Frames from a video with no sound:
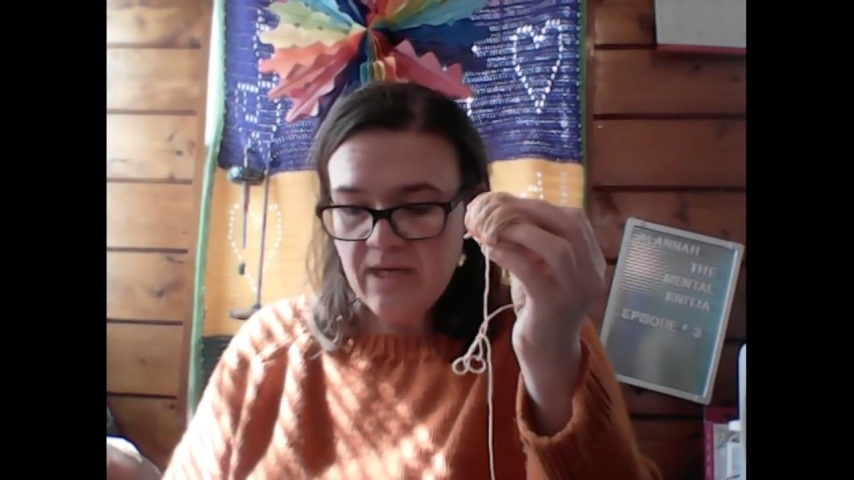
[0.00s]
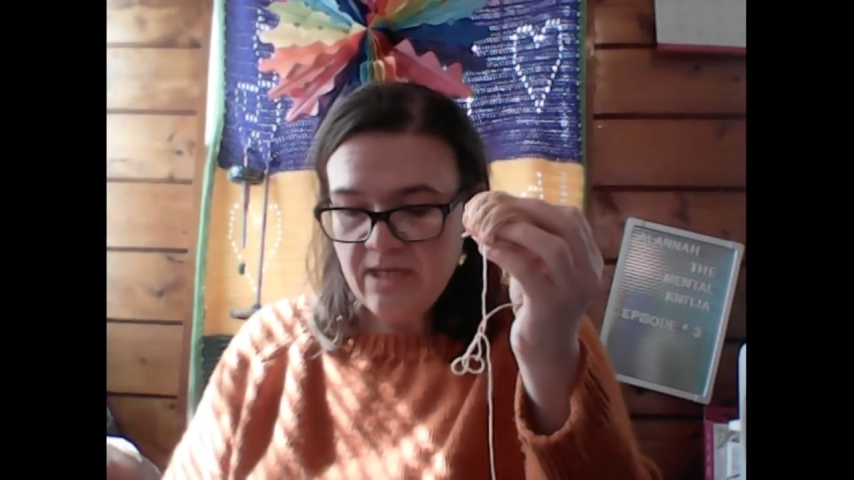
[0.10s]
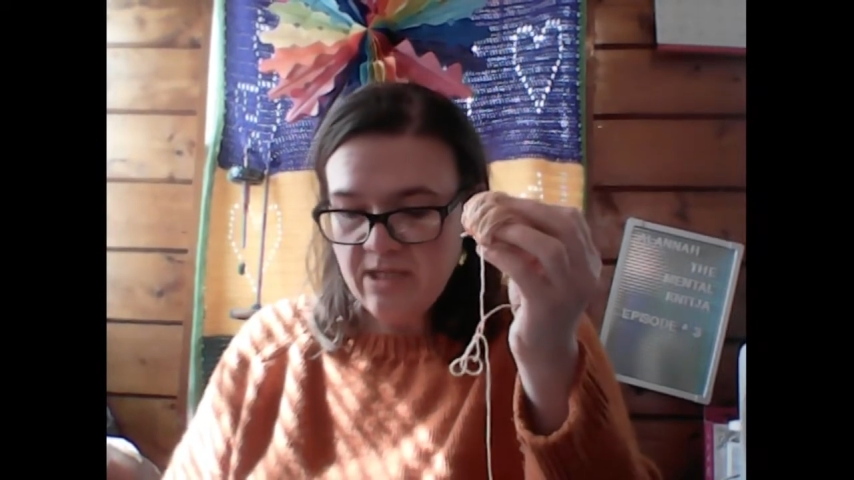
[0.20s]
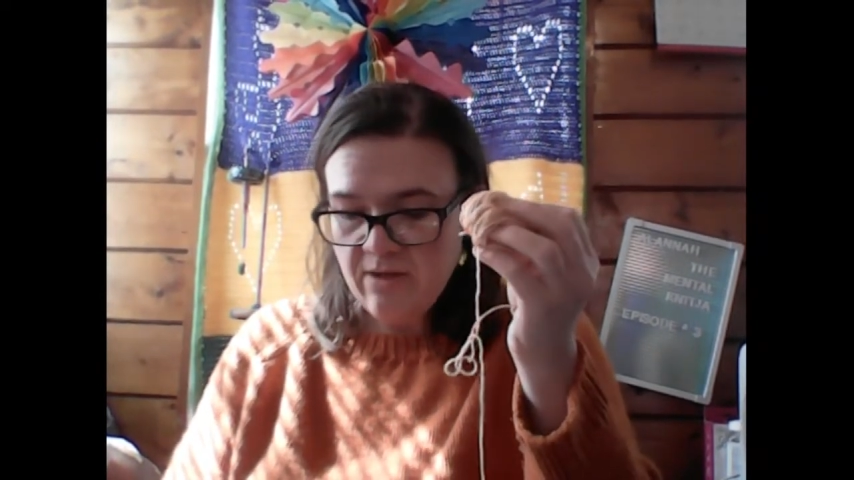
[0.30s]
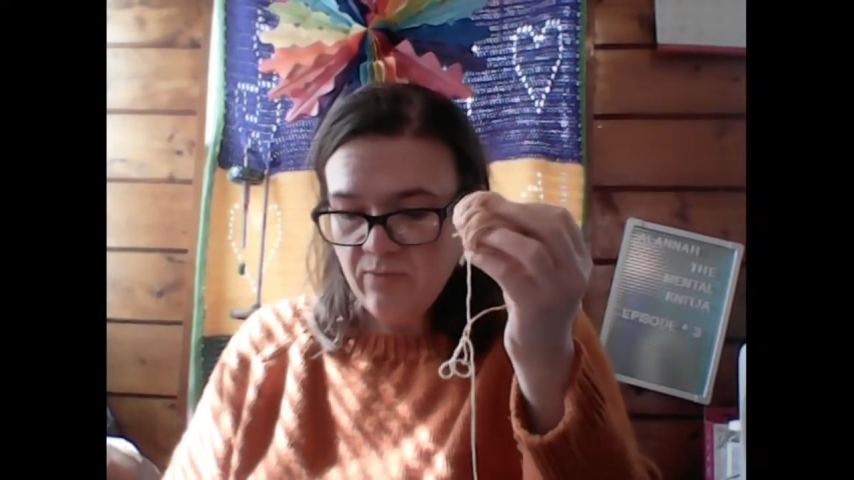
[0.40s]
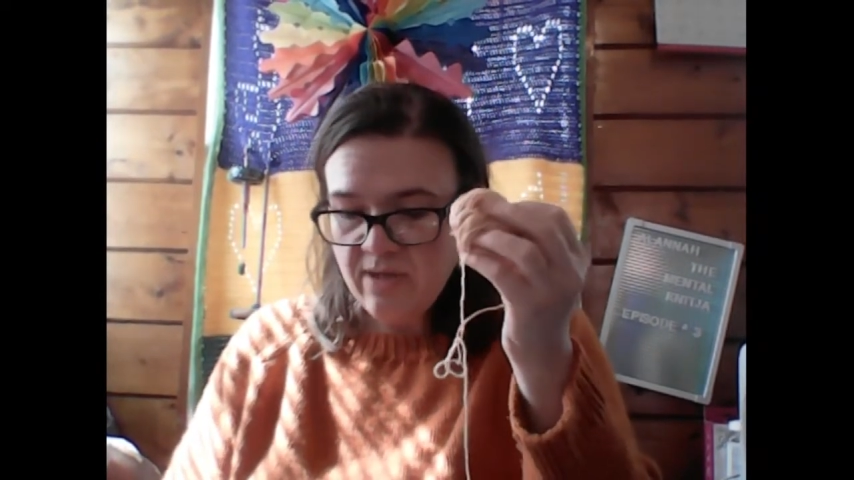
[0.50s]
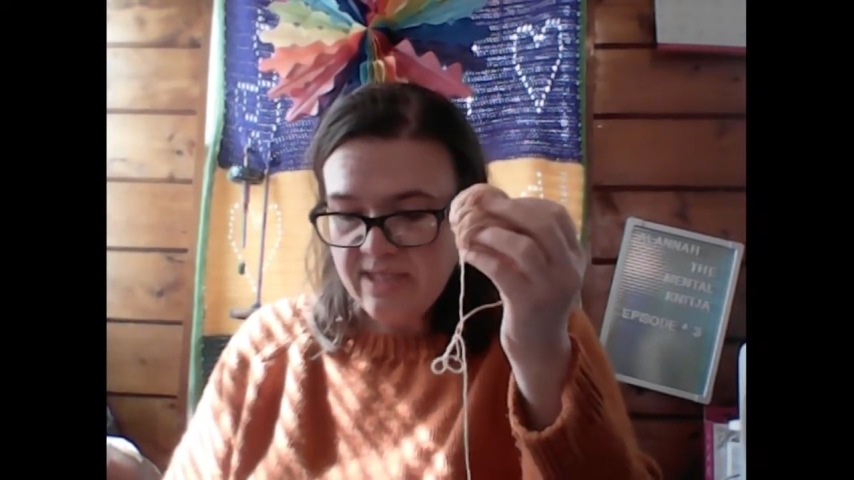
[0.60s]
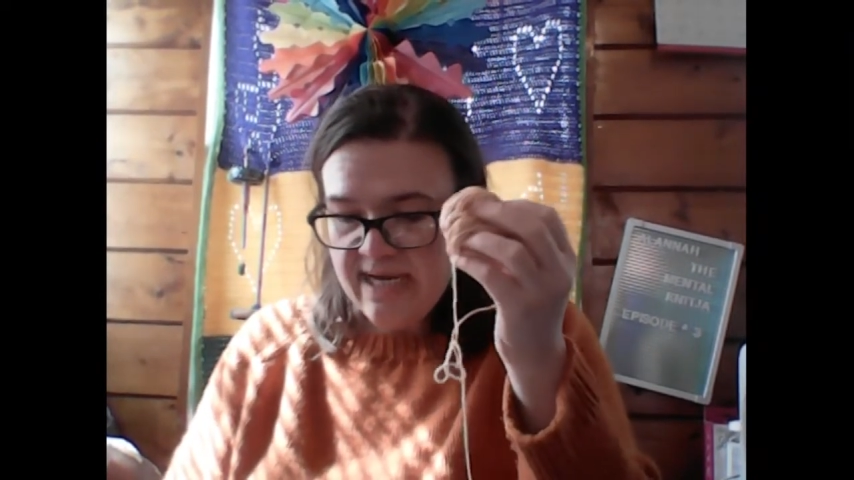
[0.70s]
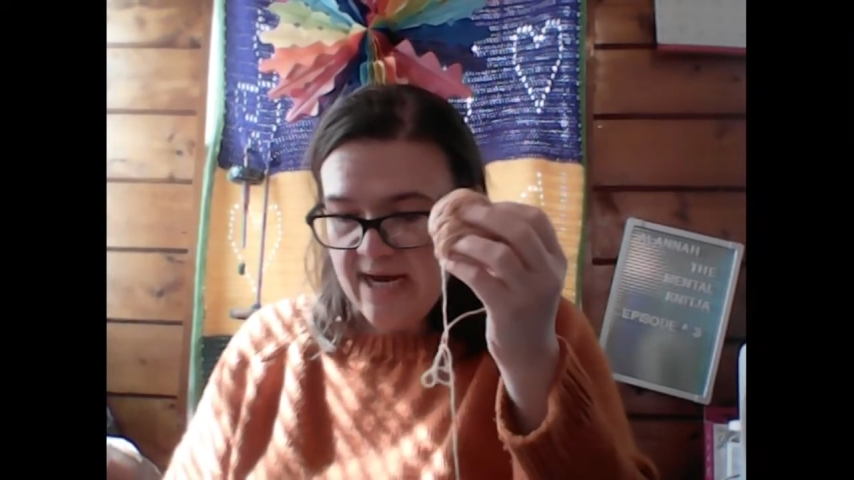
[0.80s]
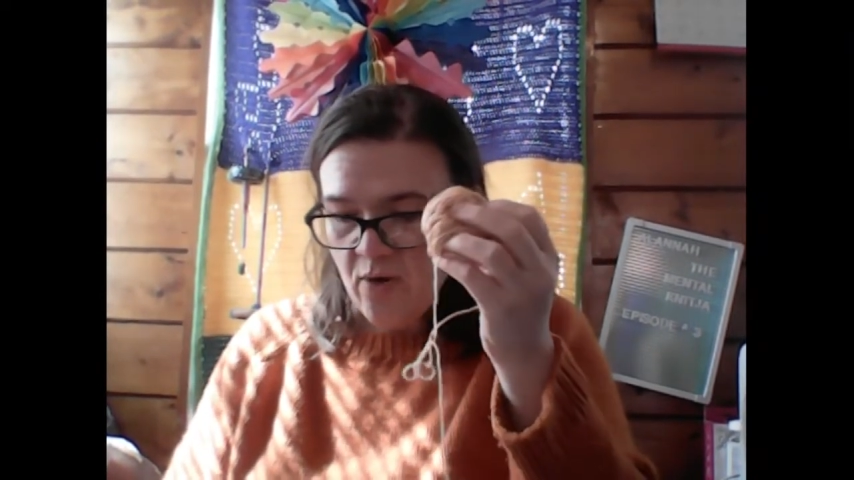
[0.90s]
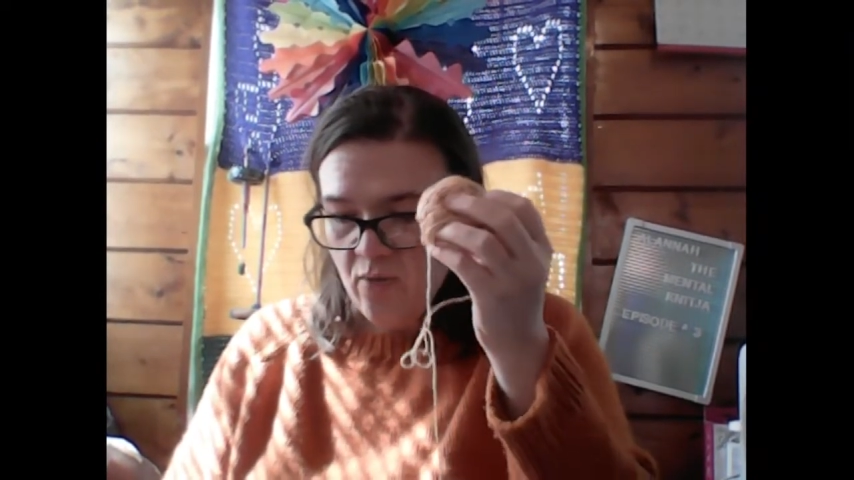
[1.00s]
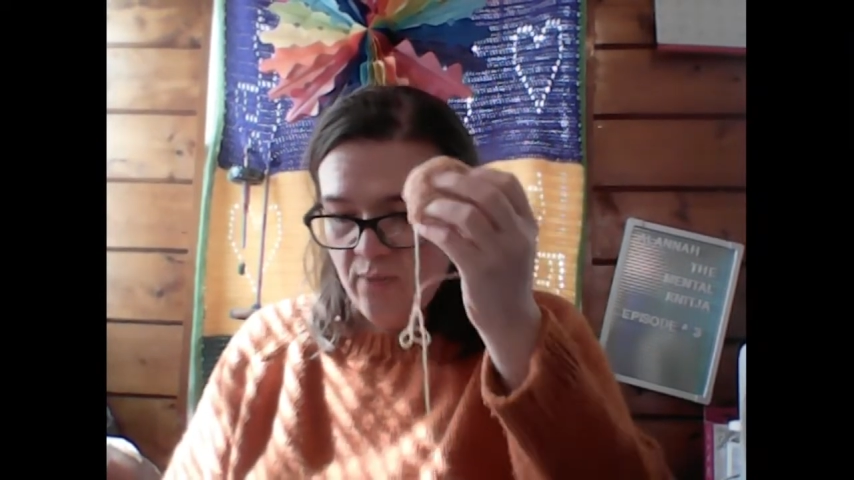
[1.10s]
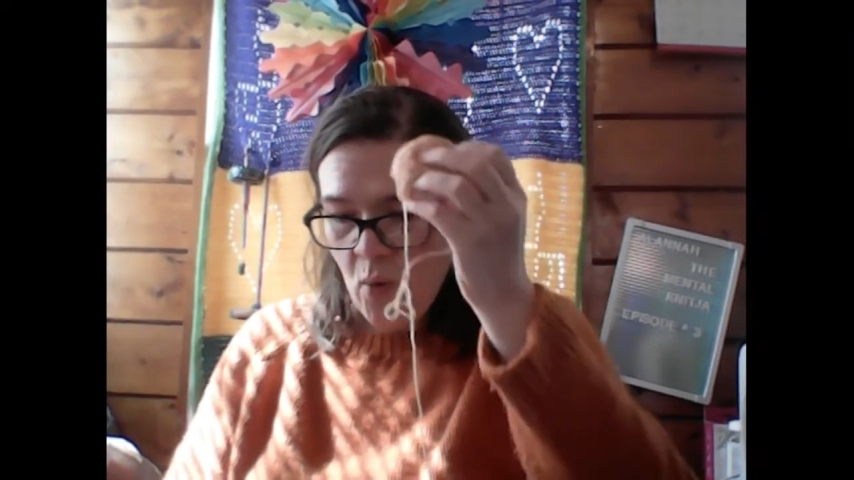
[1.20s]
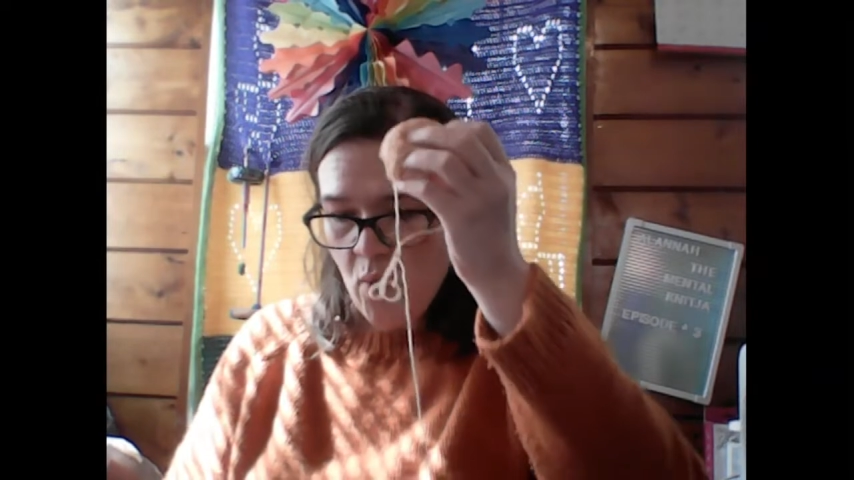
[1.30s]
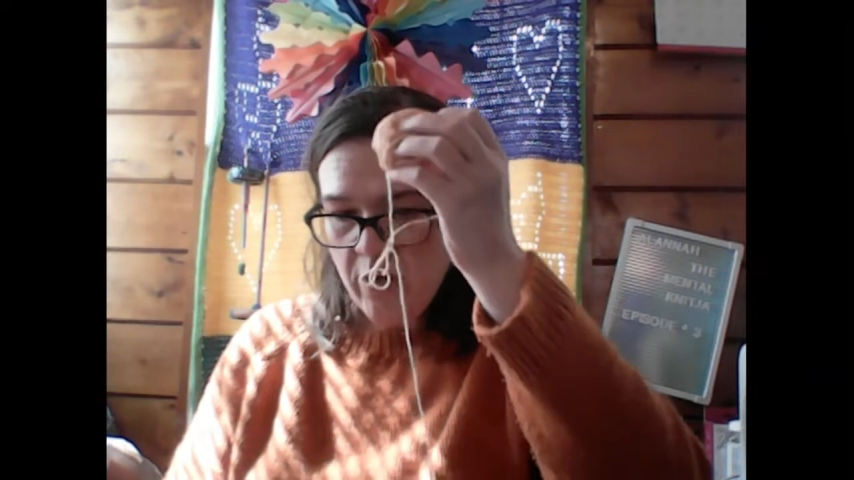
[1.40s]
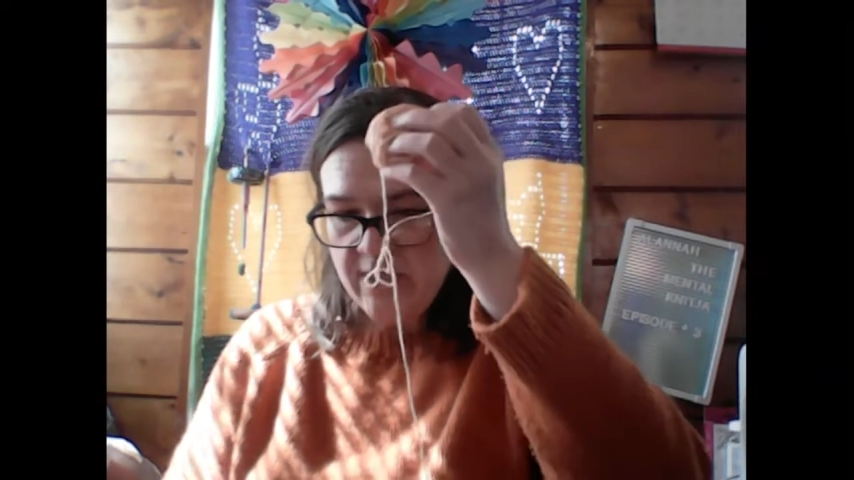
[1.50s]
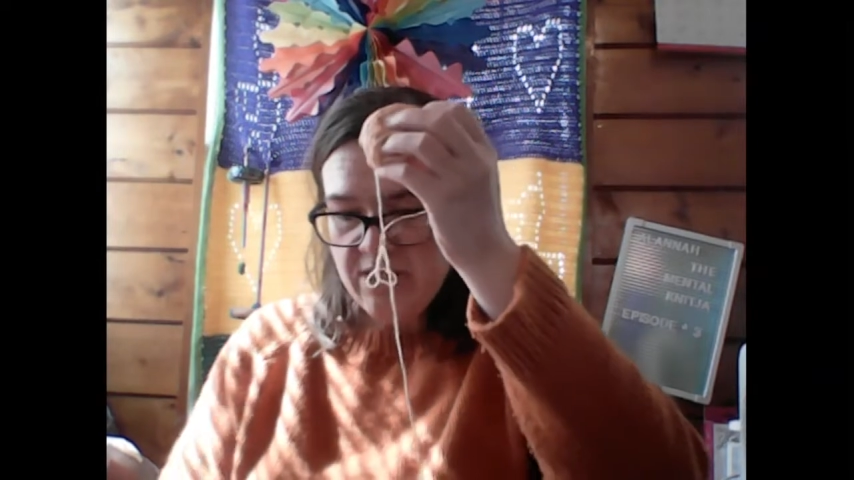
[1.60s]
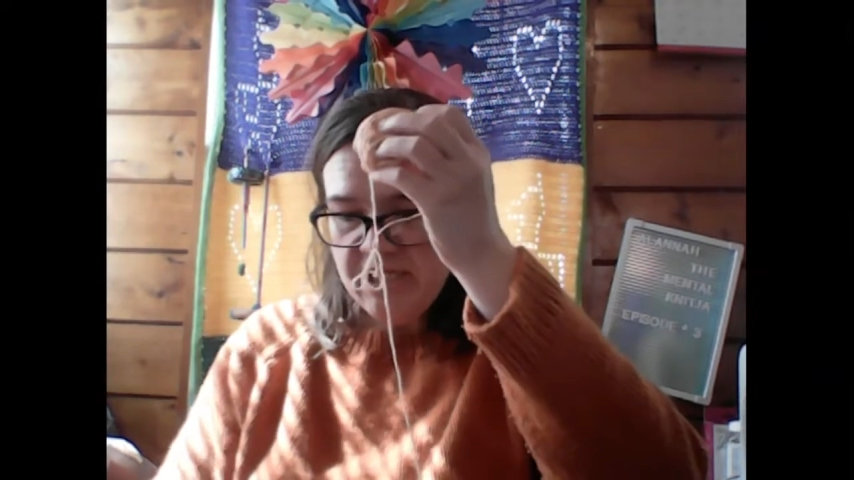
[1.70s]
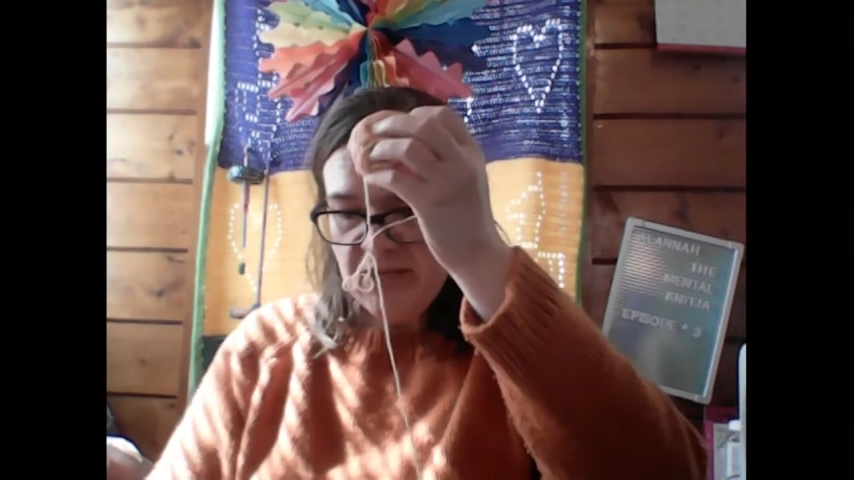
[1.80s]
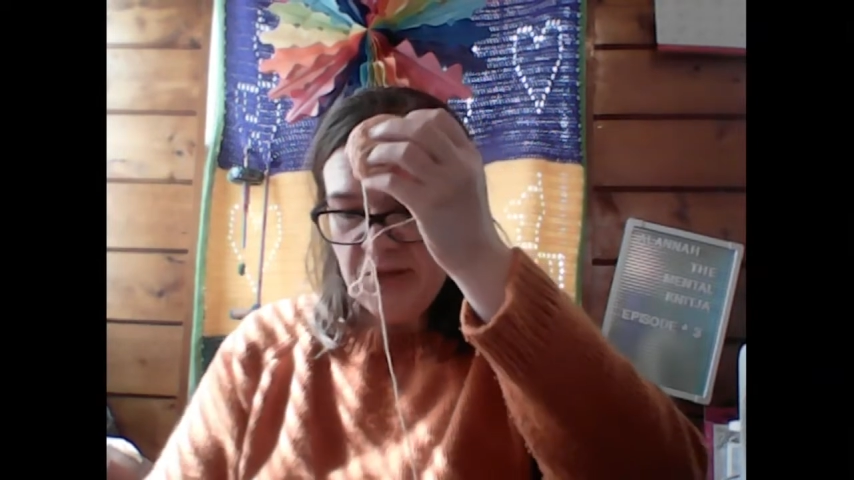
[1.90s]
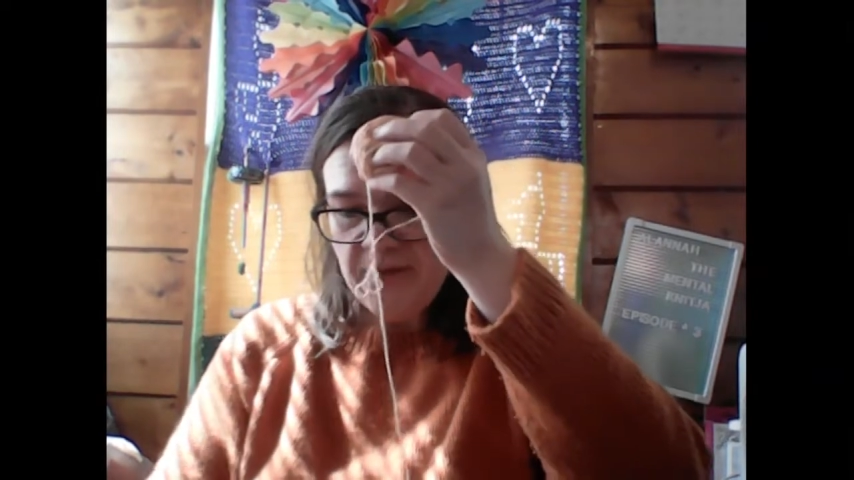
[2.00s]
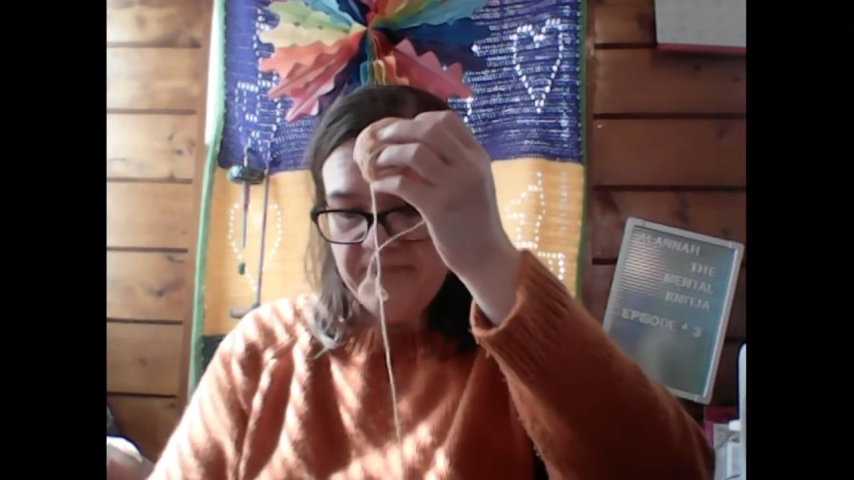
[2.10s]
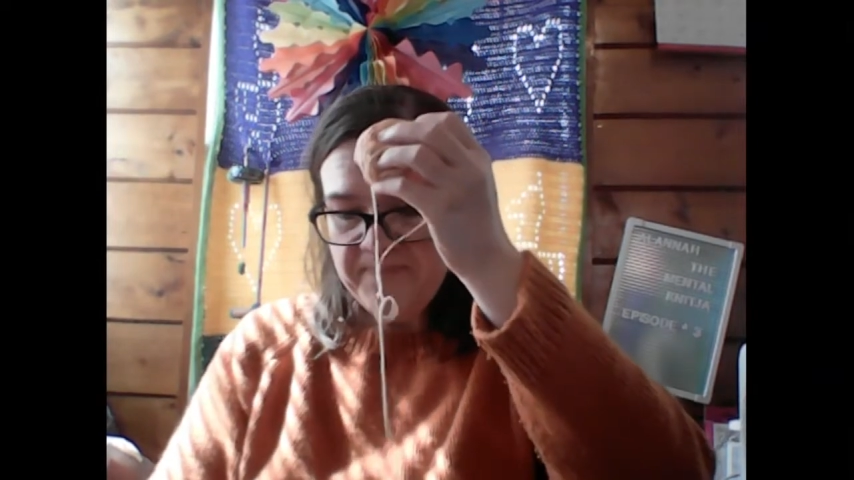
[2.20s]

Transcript: until it runs out, or until,